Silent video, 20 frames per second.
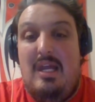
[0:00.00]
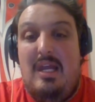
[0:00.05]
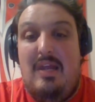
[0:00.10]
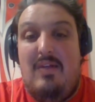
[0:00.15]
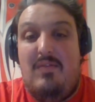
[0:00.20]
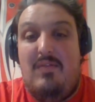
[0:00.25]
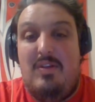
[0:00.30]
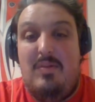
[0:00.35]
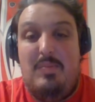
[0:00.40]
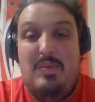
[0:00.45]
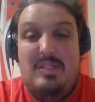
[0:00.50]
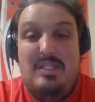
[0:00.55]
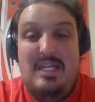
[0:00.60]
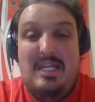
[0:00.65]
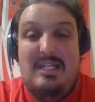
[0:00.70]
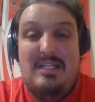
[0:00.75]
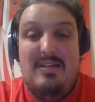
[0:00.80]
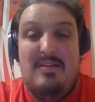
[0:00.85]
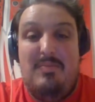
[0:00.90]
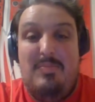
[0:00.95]
And for the
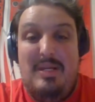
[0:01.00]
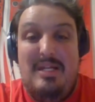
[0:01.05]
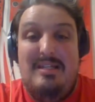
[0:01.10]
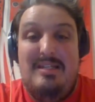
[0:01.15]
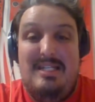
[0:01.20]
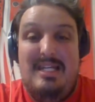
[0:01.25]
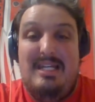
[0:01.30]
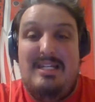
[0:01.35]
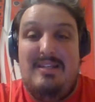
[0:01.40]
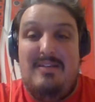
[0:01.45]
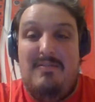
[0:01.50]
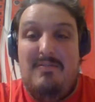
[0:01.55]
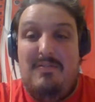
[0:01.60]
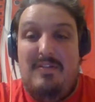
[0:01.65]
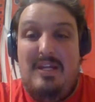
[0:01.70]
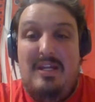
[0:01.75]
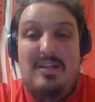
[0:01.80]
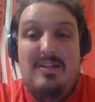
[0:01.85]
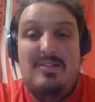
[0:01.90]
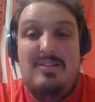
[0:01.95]
Penticton
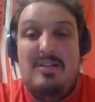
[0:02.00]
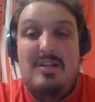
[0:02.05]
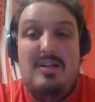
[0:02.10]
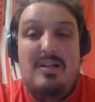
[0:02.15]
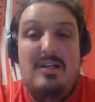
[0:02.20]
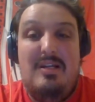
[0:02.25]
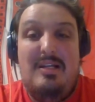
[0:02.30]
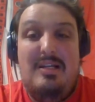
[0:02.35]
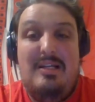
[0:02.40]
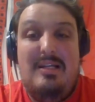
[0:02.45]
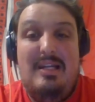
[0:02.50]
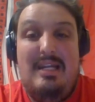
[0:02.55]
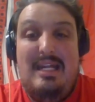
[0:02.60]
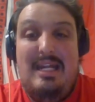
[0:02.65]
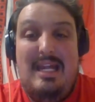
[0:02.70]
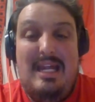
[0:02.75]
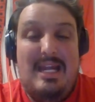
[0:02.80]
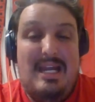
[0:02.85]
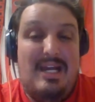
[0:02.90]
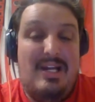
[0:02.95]
Bees,
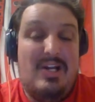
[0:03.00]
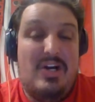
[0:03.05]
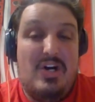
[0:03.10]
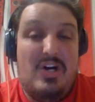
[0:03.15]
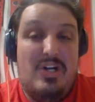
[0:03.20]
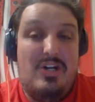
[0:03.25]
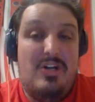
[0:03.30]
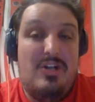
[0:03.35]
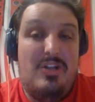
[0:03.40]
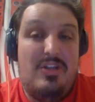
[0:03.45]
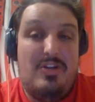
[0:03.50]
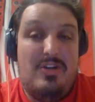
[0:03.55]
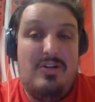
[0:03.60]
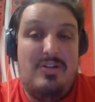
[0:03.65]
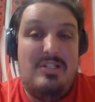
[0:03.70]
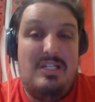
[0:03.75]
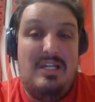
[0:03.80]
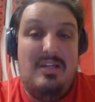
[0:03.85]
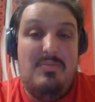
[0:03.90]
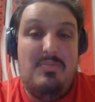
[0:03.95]
he had one hundred
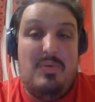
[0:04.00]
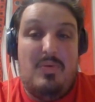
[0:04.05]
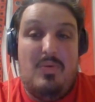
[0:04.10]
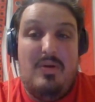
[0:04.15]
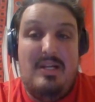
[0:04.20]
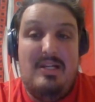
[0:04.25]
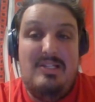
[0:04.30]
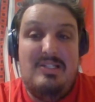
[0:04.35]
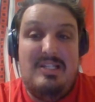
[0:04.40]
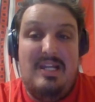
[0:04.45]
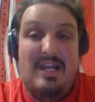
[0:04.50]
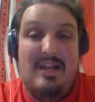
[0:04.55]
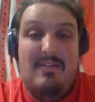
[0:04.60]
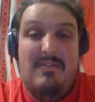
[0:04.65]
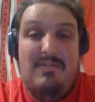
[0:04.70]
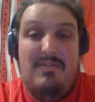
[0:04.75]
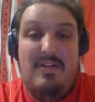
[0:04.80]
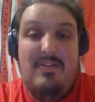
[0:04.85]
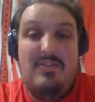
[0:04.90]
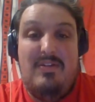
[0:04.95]
thirteen points
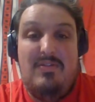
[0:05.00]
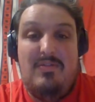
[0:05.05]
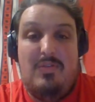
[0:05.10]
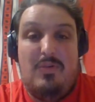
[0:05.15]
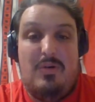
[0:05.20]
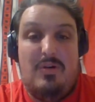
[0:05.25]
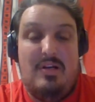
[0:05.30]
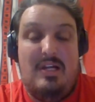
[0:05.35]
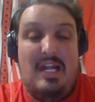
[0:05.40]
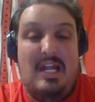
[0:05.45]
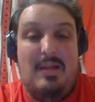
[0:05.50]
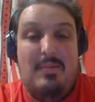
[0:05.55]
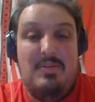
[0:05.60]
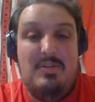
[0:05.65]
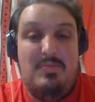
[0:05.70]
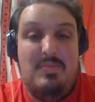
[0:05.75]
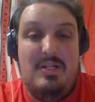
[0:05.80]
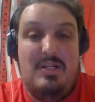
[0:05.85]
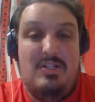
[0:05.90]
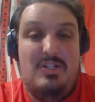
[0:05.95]
in fifty-four
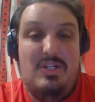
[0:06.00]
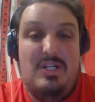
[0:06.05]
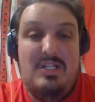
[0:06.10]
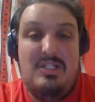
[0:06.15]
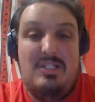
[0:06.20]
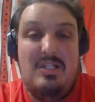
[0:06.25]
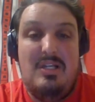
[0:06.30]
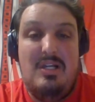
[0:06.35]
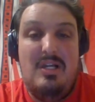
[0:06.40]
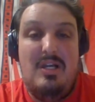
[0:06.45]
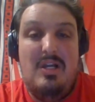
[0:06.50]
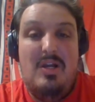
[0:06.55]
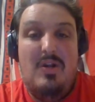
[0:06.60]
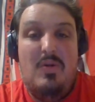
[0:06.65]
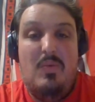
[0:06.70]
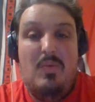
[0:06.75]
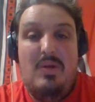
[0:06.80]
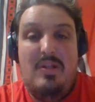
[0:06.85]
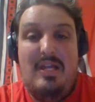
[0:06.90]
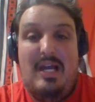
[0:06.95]
games, but just
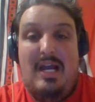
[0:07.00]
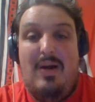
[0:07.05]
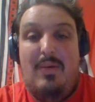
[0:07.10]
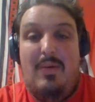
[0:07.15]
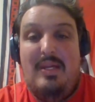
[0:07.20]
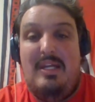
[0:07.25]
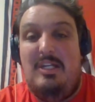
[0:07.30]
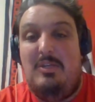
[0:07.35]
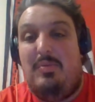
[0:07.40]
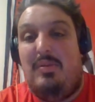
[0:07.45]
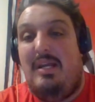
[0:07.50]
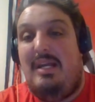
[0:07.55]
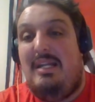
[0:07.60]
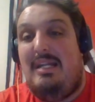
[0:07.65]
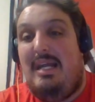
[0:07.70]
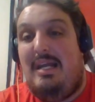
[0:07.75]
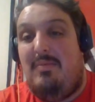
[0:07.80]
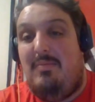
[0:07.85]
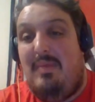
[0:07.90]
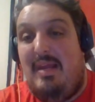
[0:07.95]
with how he's played
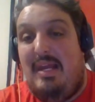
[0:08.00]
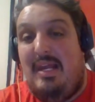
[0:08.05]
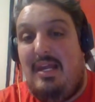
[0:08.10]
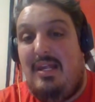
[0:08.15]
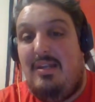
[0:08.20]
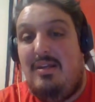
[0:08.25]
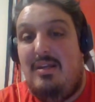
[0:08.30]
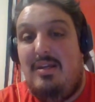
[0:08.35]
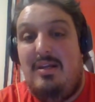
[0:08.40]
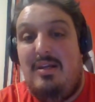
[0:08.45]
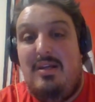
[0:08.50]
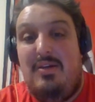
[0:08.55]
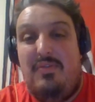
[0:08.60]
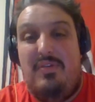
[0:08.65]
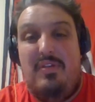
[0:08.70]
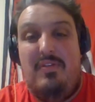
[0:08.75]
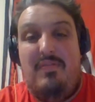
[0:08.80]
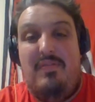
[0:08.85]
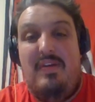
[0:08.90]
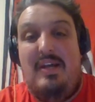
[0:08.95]
at Maine,
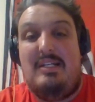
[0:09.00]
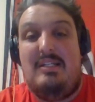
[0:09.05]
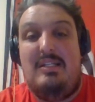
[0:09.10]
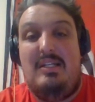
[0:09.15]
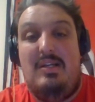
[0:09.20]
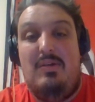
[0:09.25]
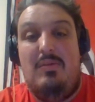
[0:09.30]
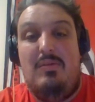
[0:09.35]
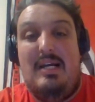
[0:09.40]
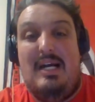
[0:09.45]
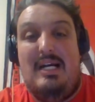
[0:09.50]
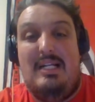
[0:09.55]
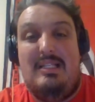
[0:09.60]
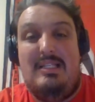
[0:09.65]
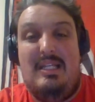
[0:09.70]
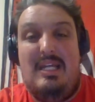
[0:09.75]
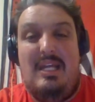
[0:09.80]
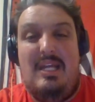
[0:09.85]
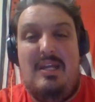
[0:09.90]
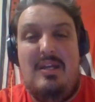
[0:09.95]
for the fact that you
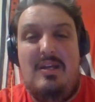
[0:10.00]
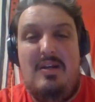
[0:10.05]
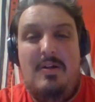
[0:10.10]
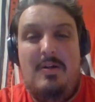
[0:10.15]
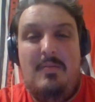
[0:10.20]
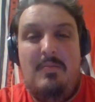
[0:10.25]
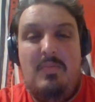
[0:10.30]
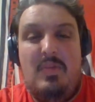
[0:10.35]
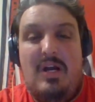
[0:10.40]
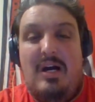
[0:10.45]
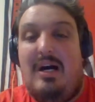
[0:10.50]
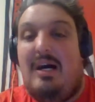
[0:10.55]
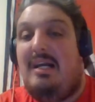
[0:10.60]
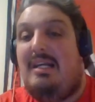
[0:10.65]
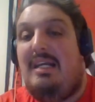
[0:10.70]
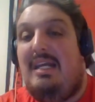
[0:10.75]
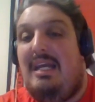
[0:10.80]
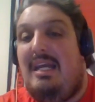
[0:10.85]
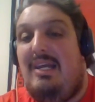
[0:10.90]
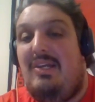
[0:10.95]
got the
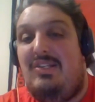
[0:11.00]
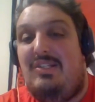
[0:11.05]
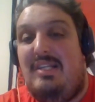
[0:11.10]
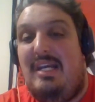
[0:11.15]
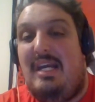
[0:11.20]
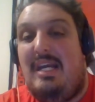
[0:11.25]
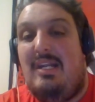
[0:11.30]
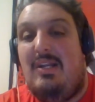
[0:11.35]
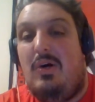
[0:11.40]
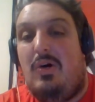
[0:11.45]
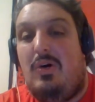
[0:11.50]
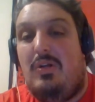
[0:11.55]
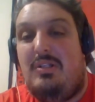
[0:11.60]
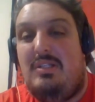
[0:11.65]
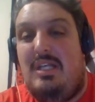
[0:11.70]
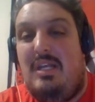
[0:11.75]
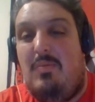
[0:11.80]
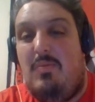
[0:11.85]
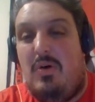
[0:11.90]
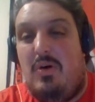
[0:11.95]
Hockey East second
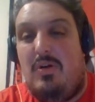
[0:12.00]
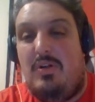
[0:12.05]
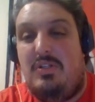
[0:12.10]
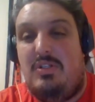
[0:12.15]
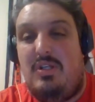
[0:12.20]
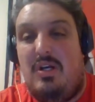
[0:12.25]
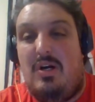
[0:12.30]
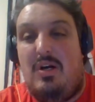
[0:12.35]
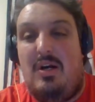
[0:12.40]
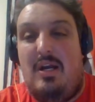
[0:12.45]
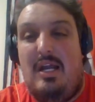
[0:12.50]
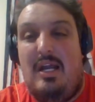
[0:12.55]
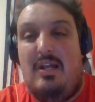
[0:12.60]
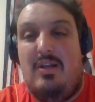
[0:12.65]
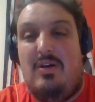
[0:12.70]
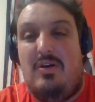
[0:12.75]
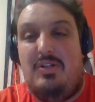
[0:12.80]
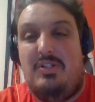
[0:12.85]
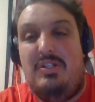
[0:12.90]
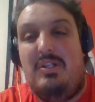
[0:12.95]
all-team all-star
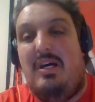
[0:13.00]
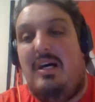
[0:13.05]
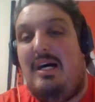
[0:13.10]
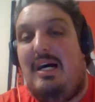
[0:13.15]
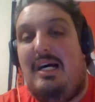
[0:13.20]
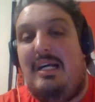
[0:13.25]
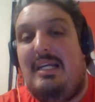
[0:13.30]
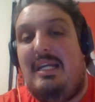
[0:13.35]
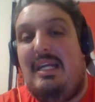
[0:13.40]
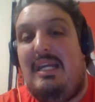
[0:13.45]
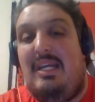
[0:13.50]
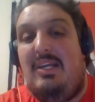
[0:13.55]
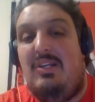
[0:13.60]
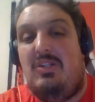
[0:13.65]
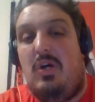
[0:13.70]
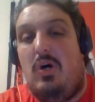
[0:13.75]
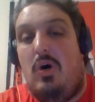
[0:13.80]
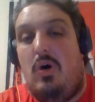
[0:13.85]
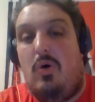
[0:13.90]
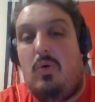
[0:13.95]
and also the Hockey
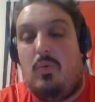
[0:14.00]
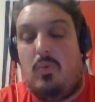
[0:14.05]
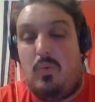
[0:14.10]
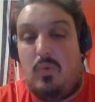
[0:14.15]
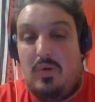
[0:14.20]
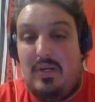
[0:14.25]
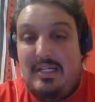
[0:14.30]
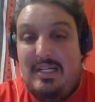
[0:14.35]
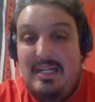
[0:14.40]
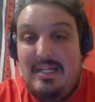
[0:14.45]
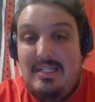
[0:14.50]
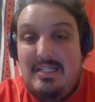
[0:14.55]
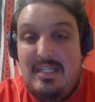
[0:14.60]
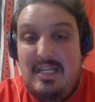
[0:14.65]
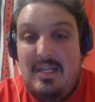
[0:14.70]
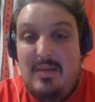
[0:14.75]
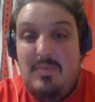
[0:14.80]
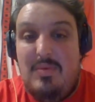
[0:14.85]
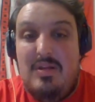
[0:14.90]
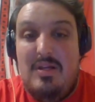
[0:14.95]
East all-rookie
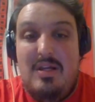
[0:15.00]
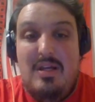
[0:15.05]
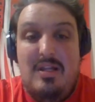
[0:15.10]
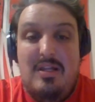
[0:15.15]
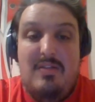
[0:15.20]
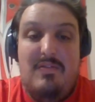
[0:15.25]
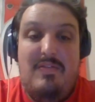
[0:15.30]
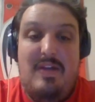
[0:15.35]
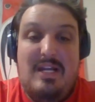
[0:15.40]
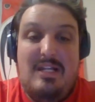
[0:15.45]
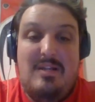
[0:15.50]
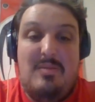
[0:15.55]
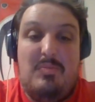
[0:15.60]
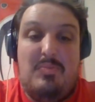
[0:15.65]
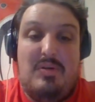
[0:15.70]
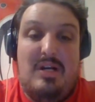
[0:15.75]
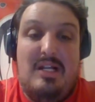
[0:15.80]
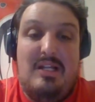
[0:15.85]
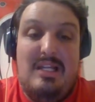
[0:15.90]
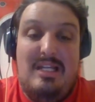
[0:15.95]
team, the fact that
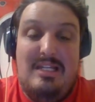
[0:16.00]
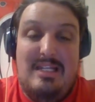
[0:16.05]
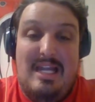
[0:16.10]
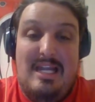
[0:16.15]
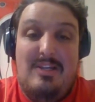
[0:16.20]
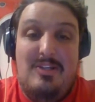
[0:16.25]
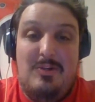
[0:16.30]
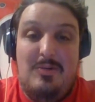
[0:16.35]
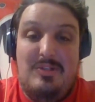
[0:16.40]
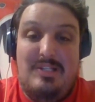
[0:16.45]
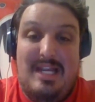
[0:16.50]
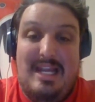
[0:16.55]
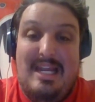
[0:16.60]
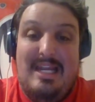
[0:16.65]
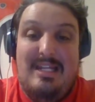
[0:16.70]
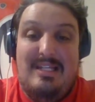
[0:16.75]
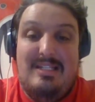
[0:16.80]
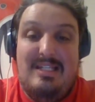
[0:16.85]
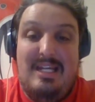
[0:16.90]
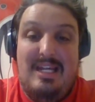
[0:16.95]
Bradly Nadeau is
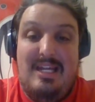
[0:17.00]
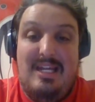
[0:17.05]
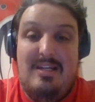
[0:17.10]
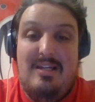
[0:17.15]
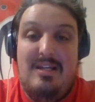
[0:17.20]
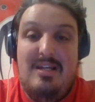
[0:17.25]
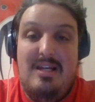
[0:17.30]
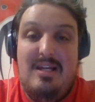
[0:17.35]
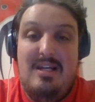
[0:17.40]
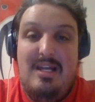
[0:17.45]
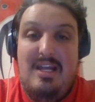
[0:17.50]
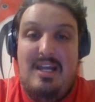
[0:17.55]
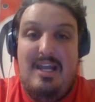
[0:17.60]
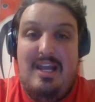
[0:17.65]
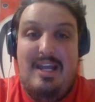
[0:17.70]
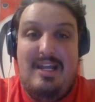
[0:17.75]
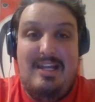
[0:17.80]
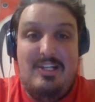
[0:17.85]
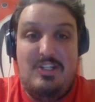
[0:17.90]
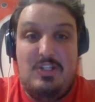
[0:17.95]
eighteen
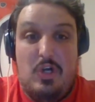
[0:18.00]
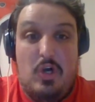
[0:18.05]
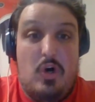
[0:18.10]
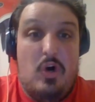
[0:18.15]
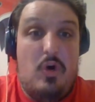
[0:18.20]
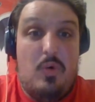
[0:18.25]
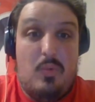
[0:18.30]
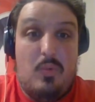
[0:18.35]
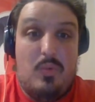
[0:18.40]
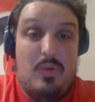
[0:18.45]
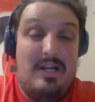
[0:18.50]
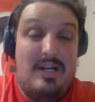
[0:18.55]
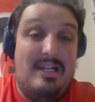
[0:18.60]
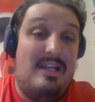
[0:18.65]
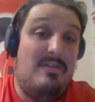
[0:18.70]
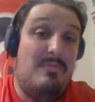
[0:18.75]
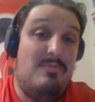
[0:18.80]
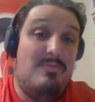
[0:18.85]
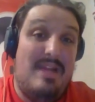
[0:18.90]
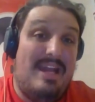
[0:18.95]
and has
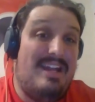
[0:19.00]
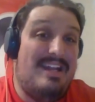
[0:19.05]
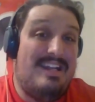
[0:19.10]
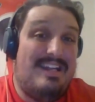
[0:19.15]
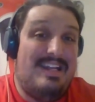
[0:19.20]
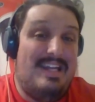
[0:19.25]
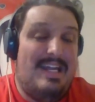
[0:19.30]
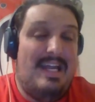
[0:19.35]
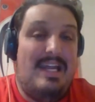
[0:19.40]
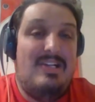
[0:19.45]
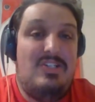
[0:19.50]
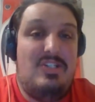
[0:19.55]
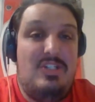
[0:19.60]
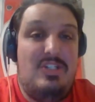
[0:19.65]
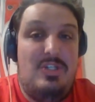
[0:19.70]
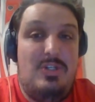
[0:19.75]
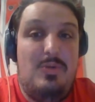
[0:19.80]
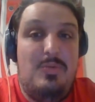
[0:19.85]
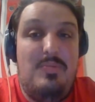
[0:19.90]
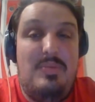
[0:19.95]
already made a case
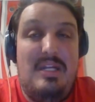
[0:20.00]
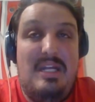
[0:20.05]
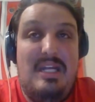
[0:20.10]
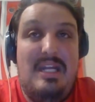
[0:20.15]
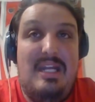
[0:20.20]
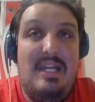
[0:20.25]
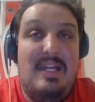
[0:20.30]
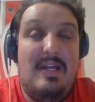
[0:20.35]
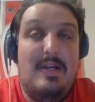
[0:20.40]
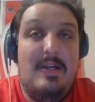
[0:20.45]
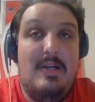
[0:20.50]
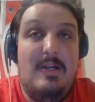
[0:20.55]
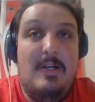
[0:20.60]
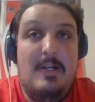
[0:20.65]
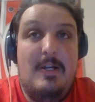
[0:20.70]
to be